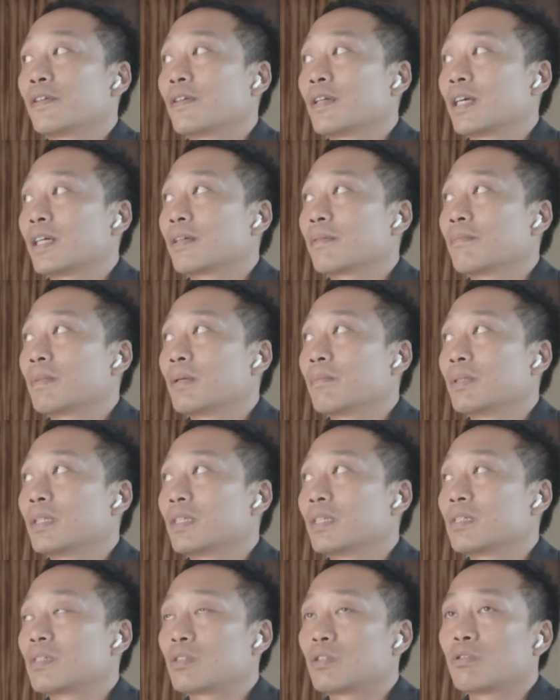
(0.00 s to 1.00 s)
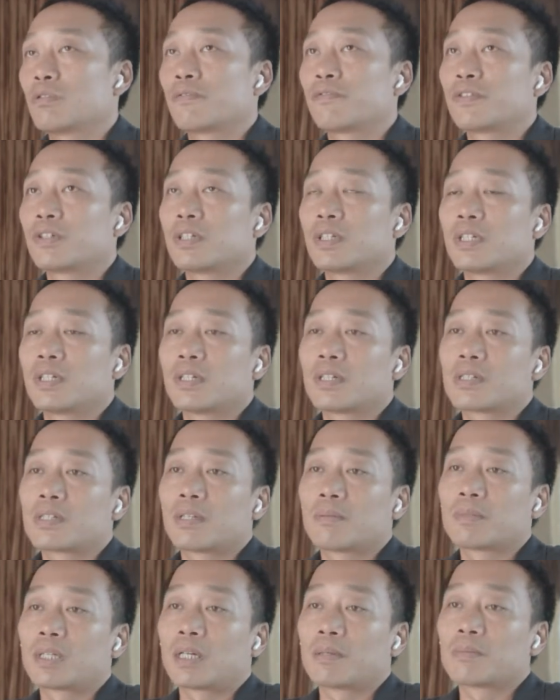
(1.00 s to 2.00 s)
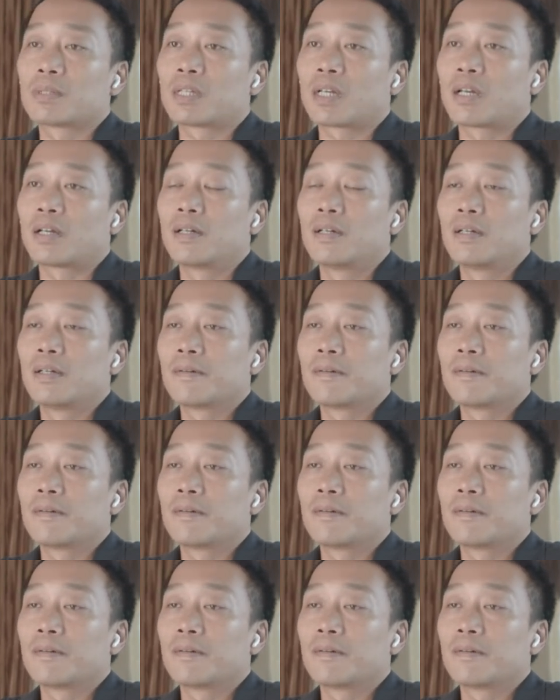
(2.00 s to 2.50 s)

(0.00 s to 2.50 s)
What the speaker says: like maybe these 2-3 years, sometimes like